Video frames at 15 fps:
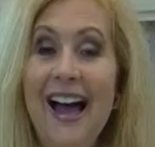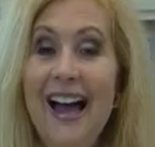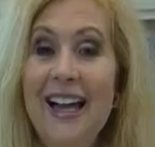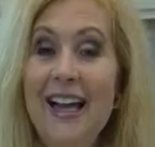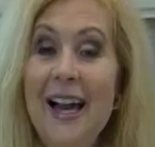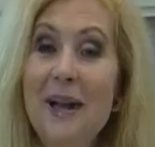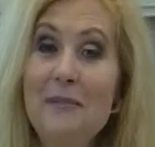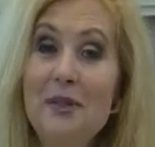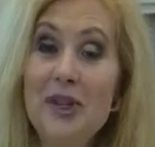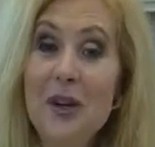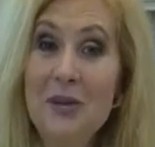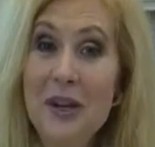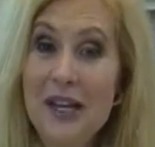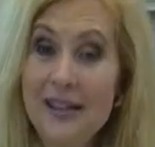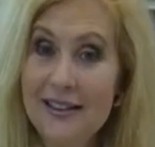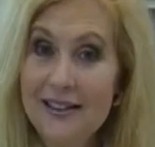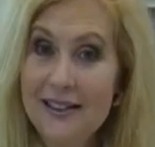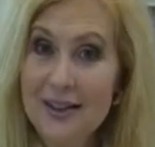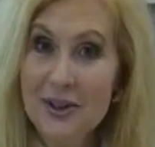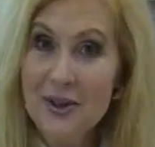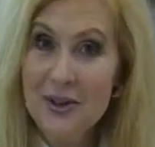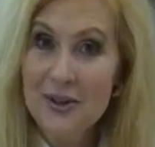Hi, I'm Joni
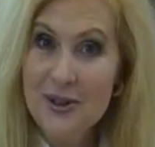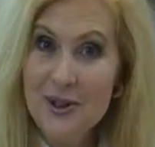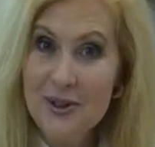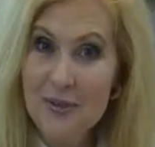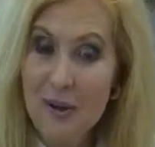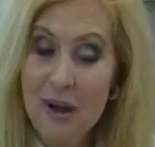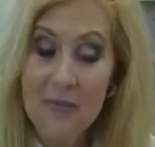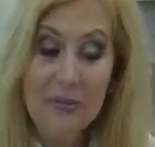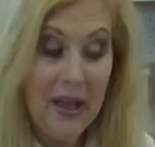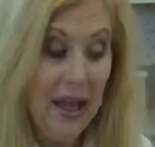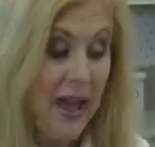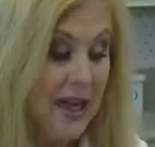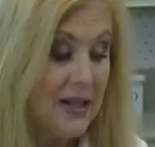Hilton, your YouTube mom.